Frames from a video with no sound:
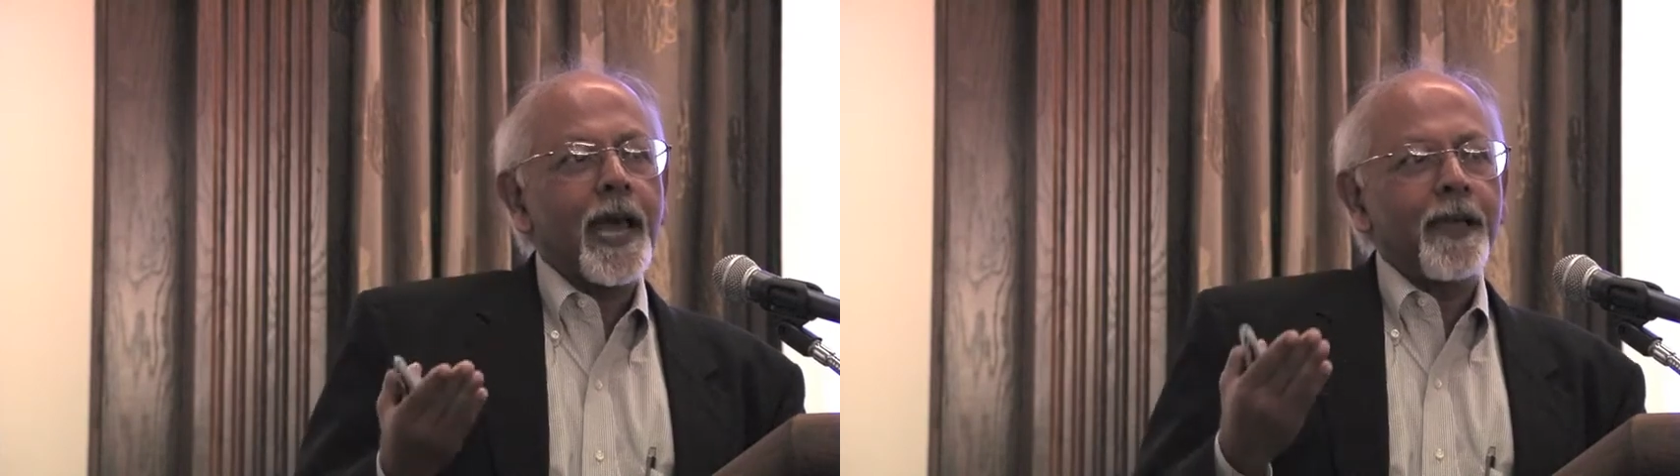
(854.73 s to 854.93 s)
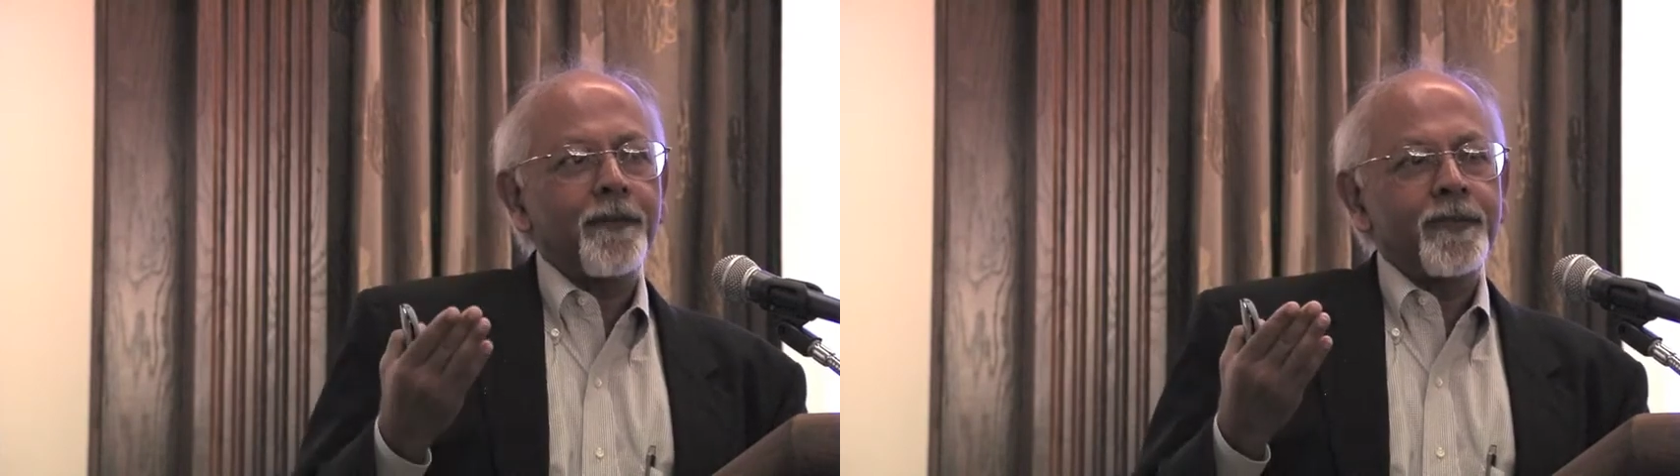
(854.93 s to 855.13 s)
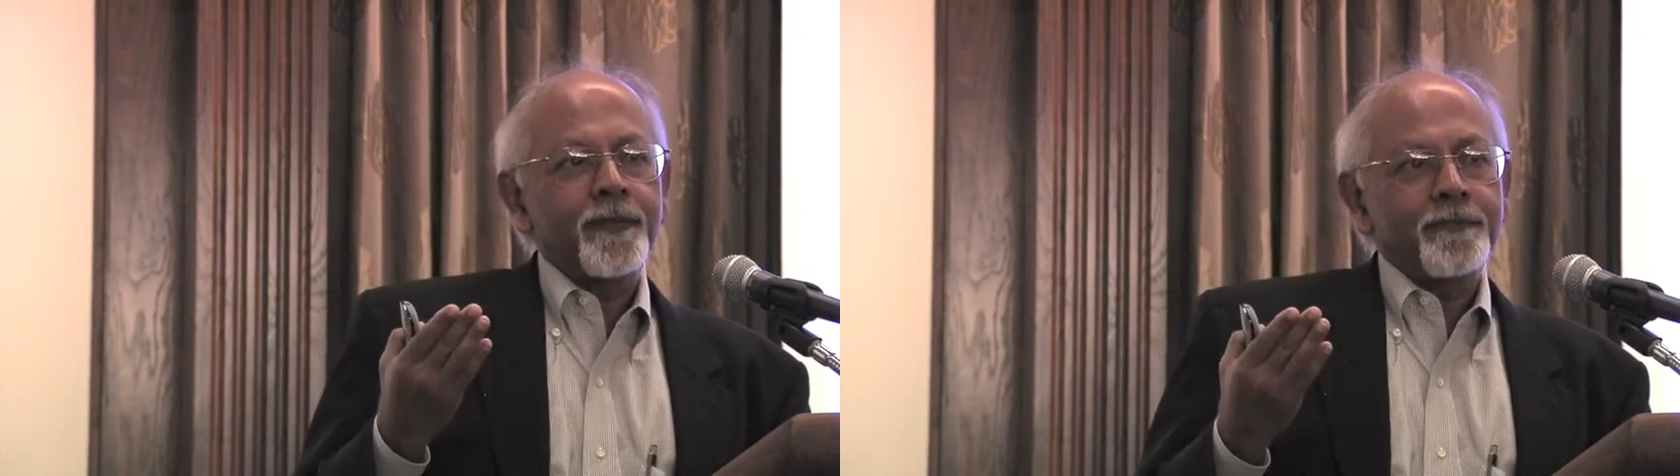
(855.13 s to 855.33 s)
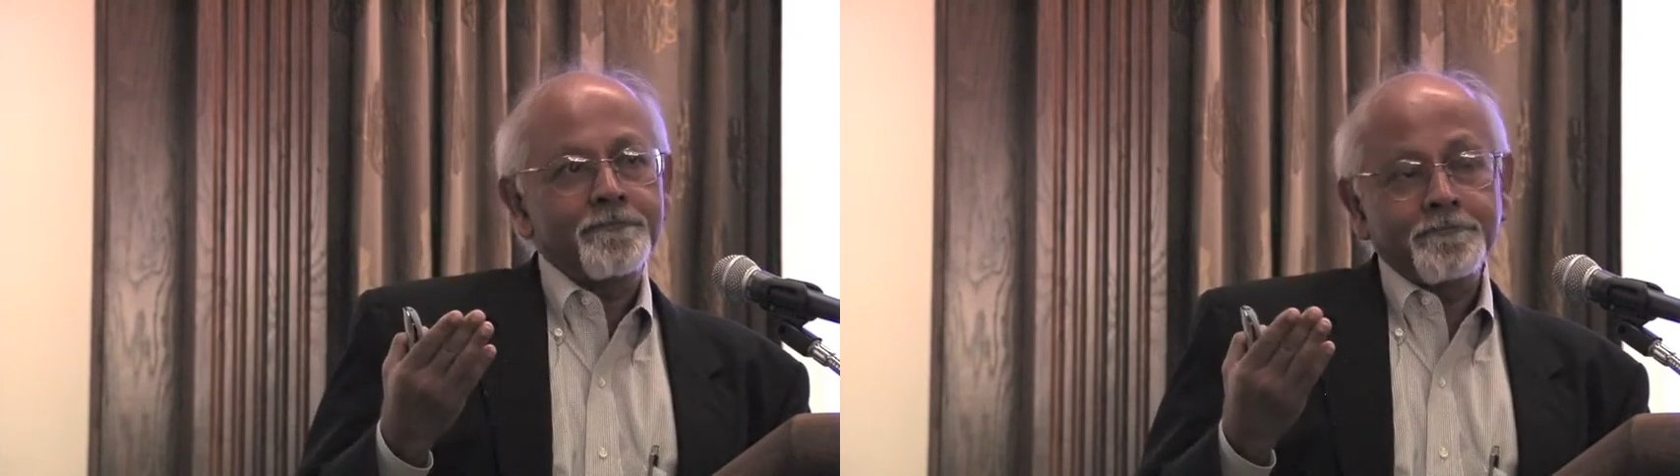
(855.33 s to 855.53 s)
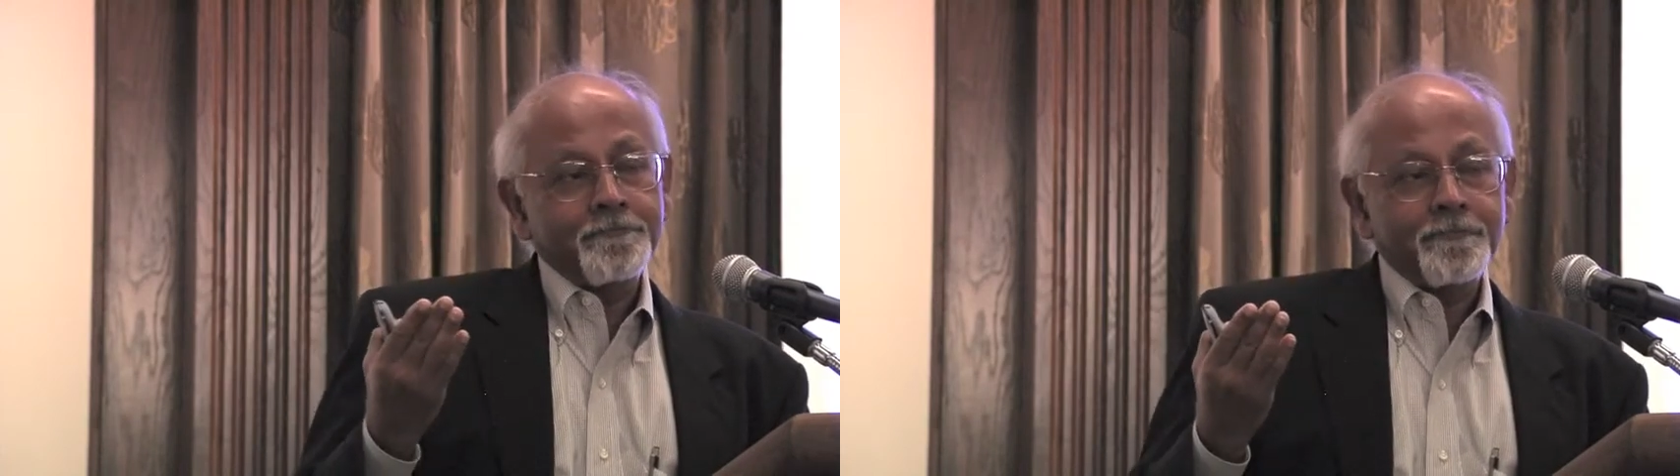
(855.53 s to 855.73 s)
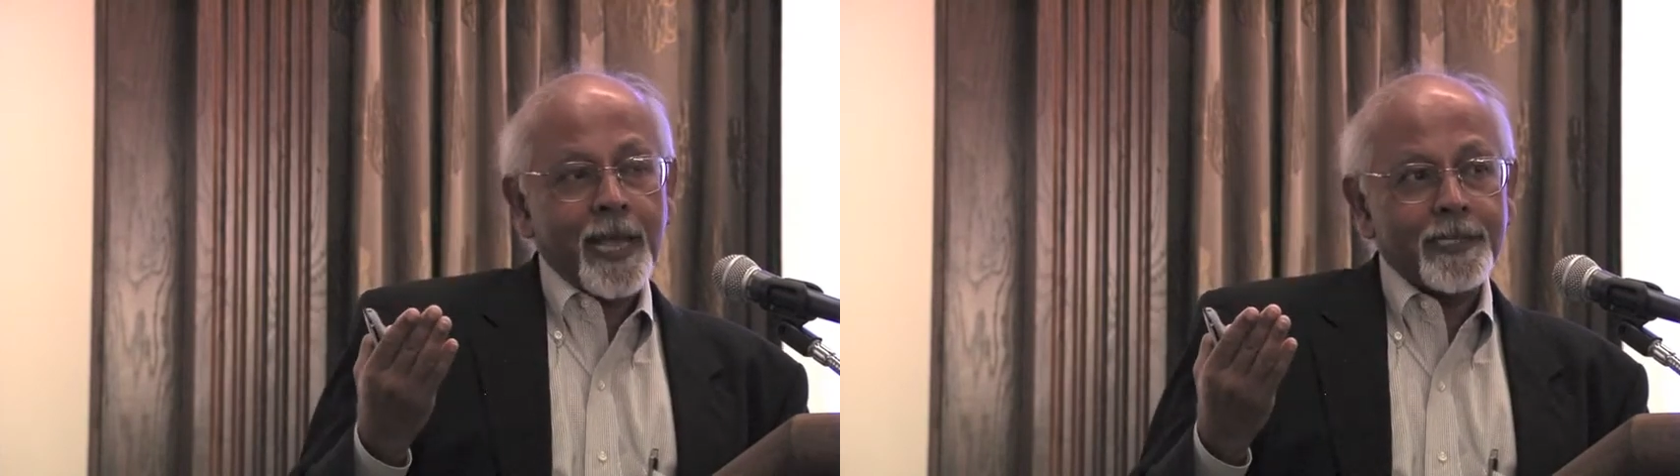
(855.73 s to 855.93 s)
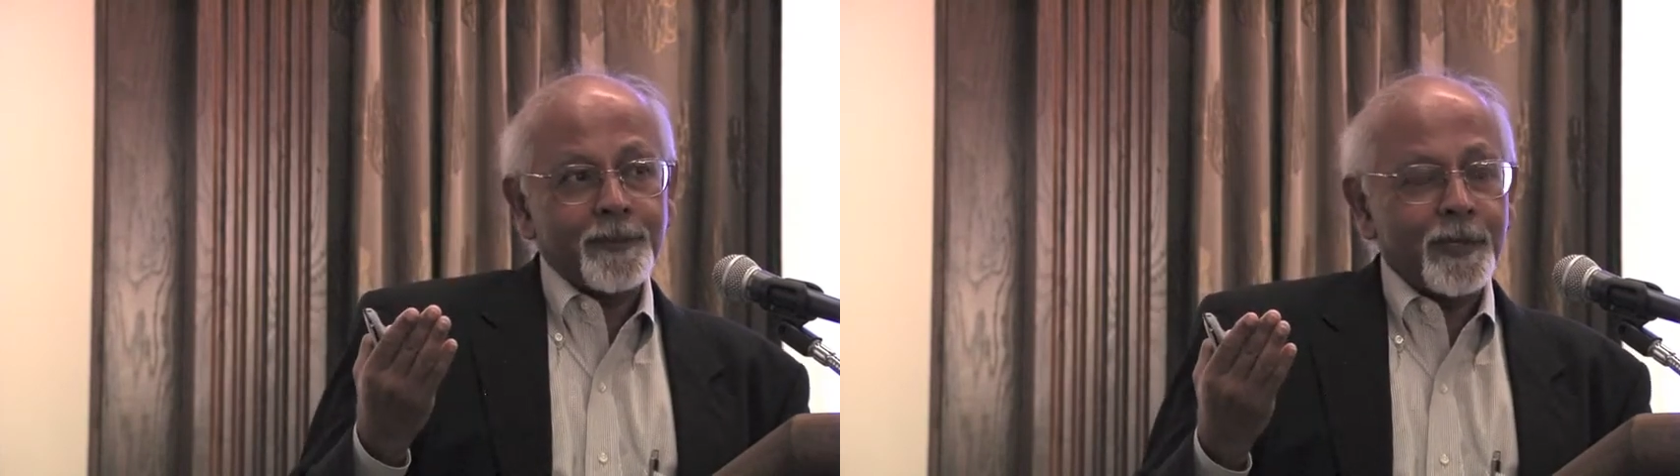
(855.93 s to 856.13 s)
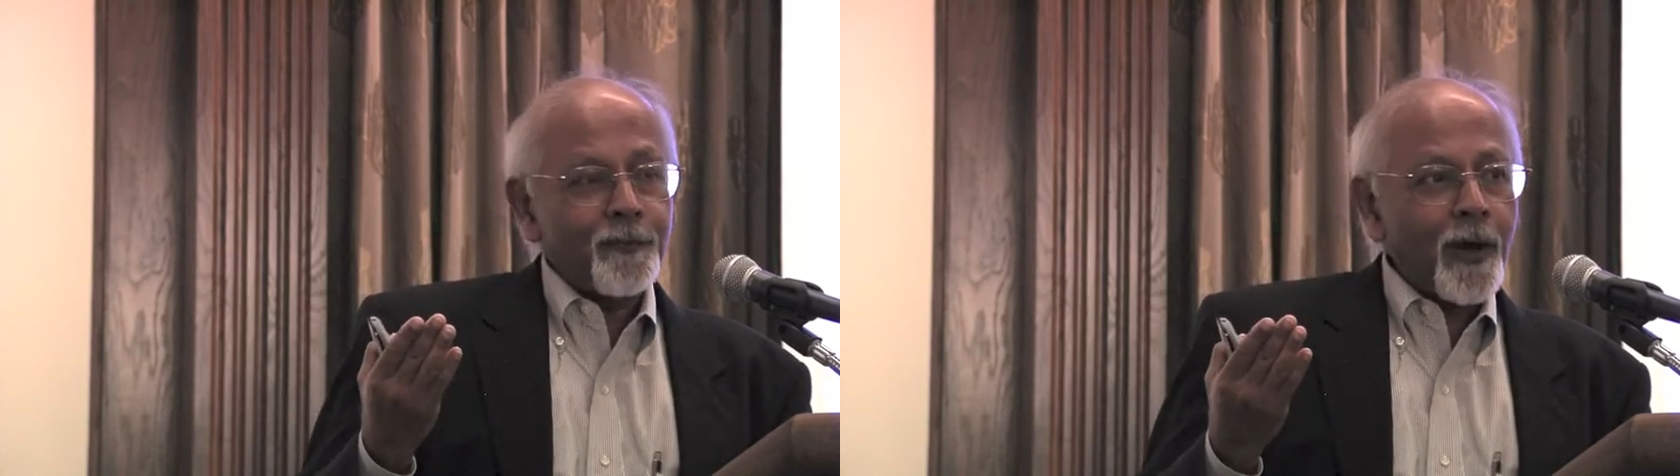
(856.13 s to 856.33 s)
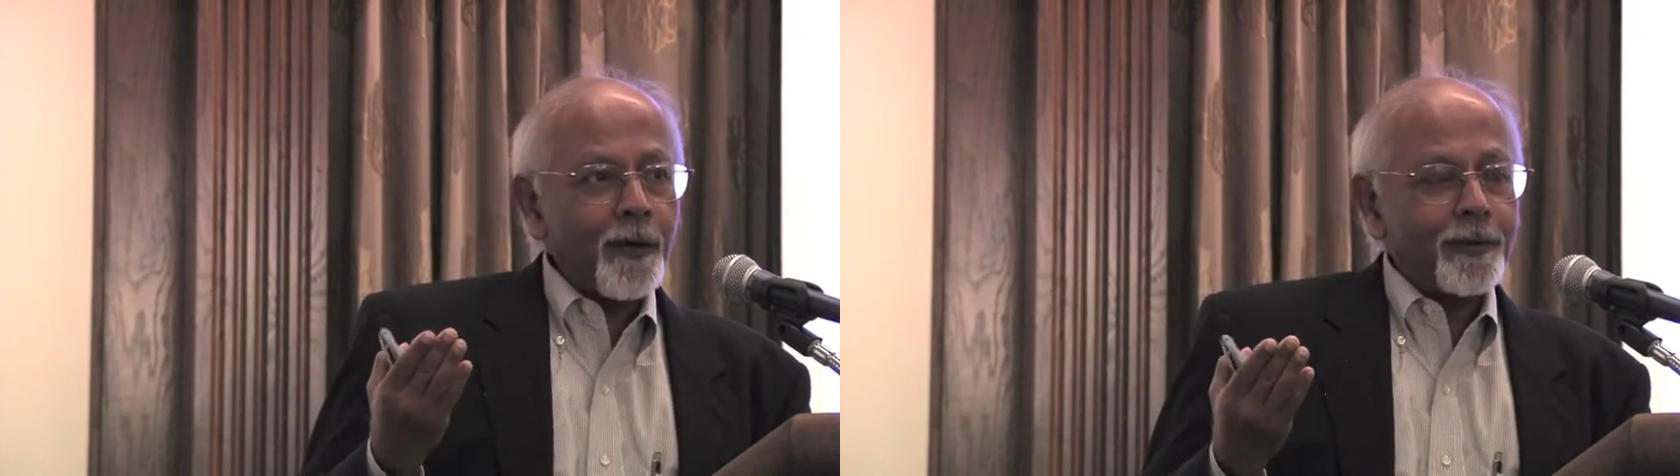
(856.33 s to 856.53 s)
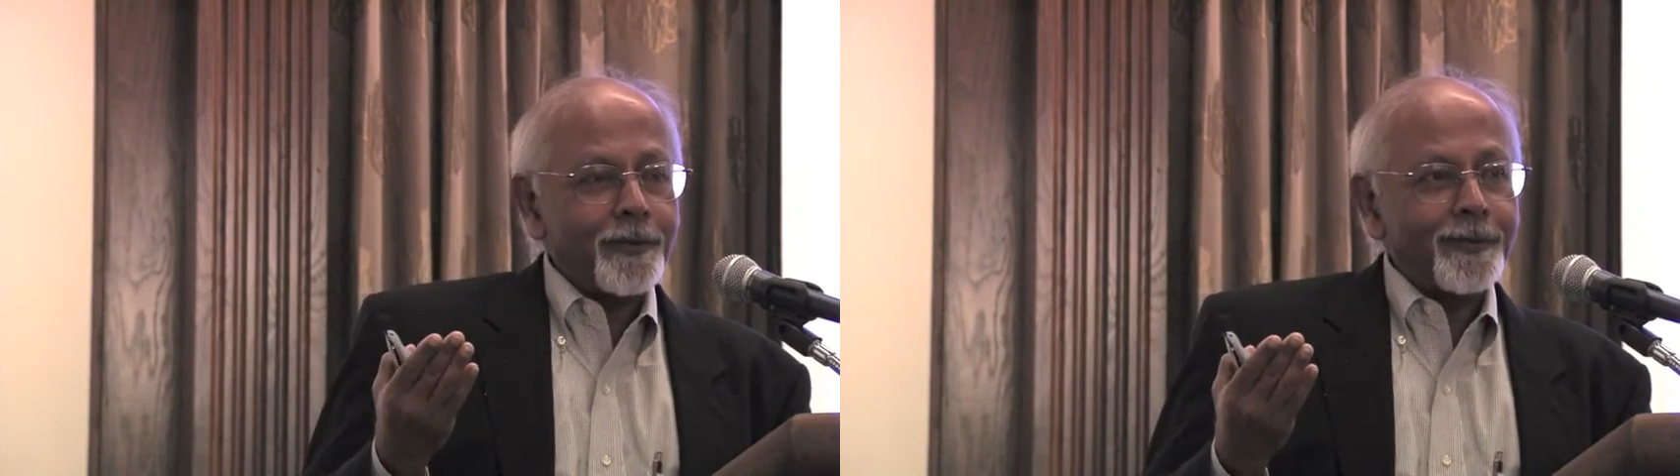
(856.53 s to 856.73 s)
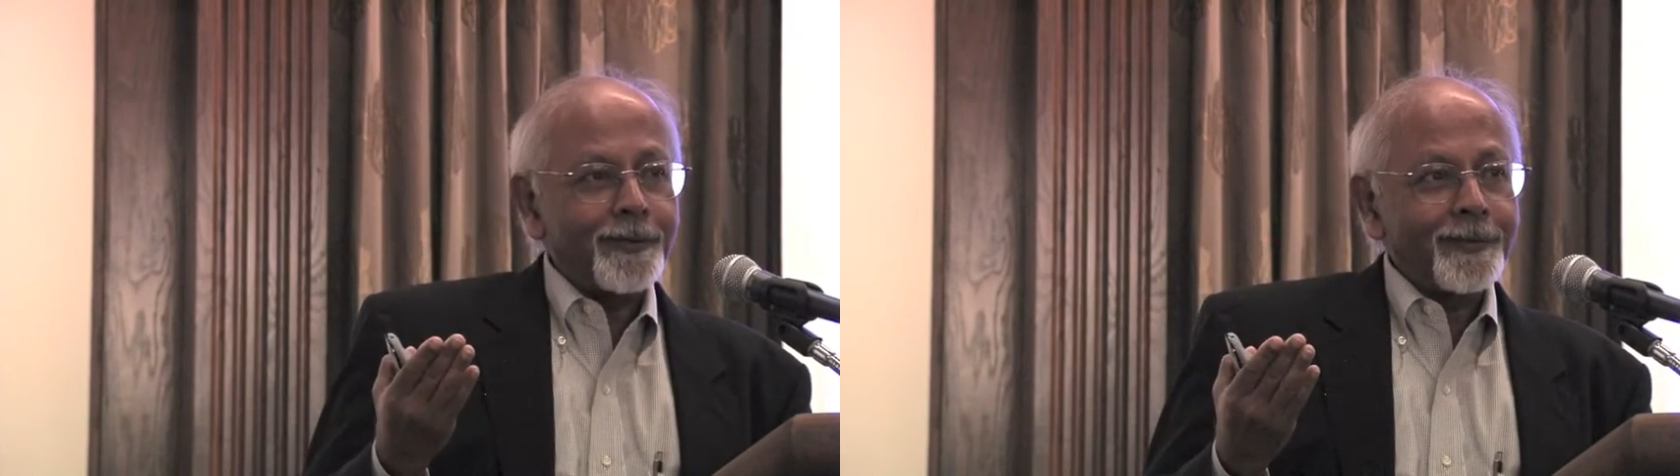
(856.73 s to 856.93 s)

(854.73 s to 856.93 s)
life has been found?